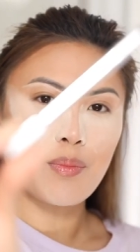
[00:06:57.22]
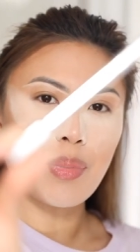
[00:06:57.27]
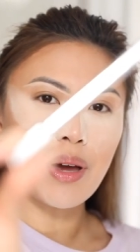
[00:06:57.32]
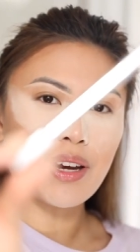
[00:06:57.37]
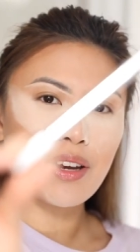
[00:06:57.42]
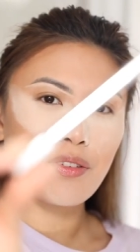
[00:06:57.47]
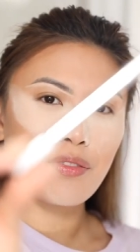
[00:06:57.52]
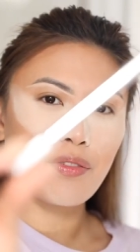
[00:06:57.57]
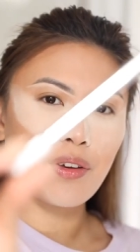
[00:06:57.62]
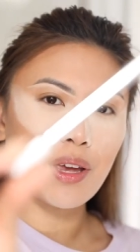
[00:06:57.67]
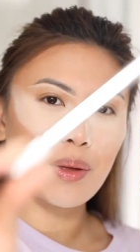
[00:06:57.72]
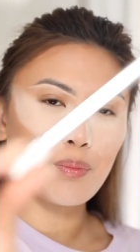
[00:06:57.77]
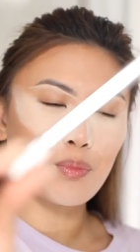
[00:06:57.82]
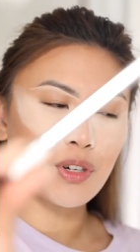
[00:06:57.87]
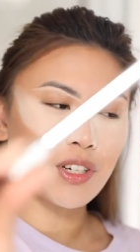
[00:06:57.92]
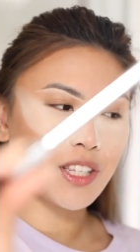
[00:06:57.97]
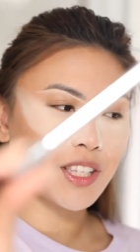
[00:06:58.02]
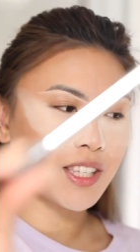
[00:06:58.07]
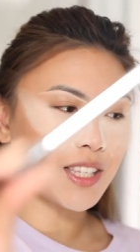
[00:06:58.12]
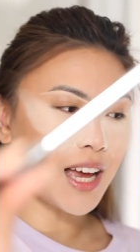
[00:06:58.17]
Benefit
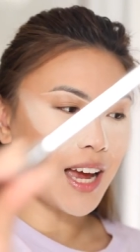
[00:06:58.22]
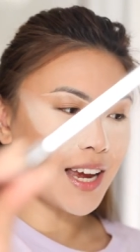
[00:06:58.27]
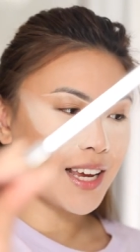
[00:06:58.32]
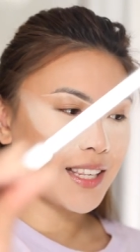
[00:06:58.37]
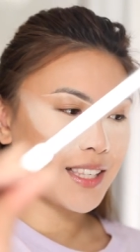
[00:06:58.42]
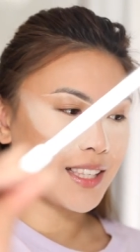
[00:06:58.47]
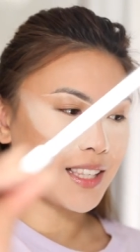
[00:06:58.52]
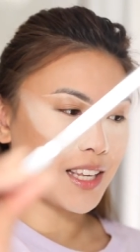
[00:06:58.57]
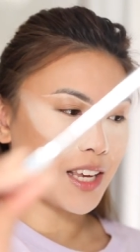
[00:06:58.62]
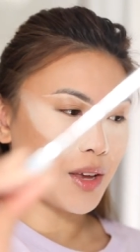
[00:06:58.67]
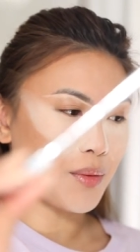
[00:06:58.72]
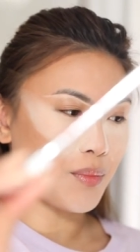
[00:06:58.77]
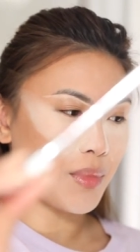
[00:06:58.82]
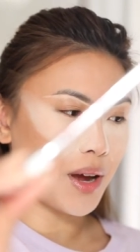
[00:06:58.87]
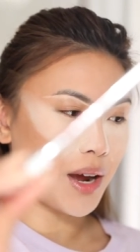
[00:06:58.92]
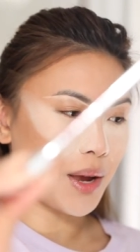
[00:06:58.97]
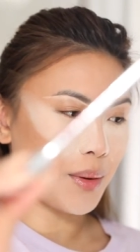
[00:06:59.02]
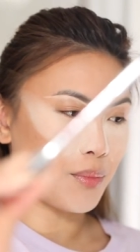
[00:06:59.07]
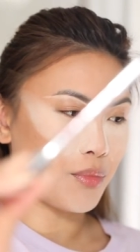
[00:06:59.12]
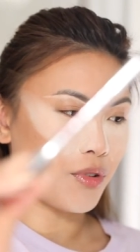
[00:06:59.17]
Precisely
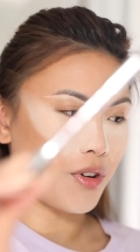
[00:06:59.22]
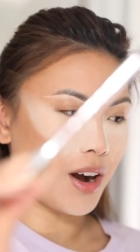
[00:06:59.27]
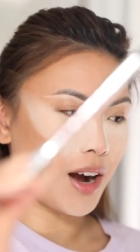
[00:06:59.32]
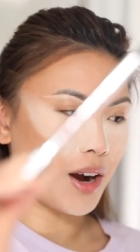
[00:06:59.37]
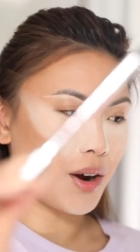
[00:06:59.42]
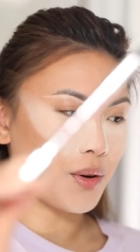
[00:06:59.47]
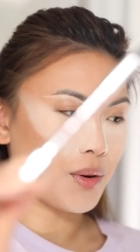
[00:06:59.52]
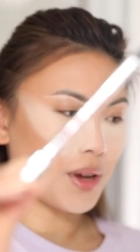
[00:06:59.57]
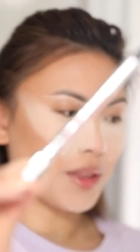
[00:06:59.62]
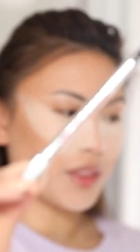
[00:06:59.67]
My Brow